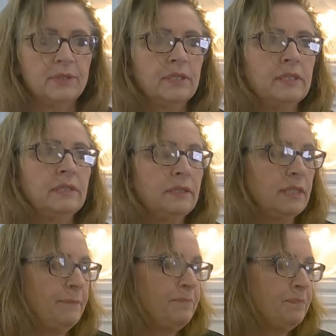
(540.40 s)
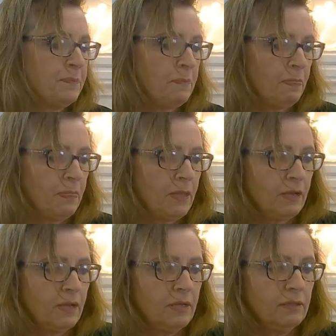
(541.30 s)
is
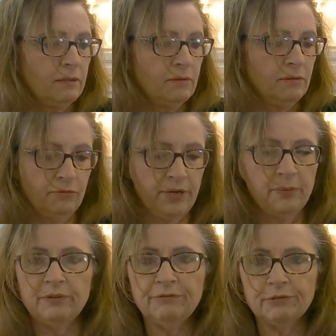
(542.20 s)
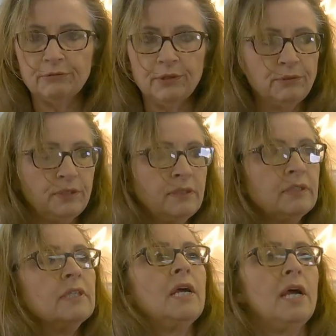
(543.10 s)
the great one for roses.
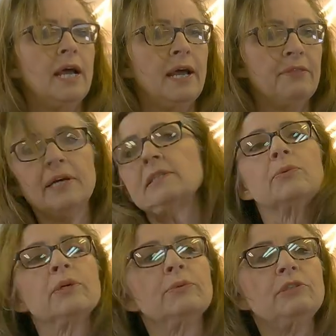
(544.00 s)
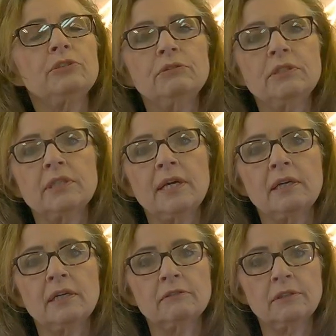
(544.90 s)
And that's where we choose to get
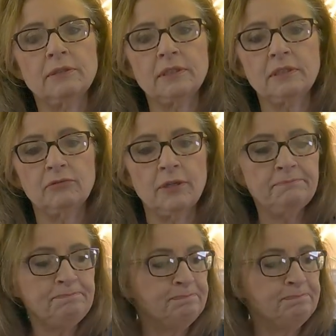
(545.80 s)
our roses from.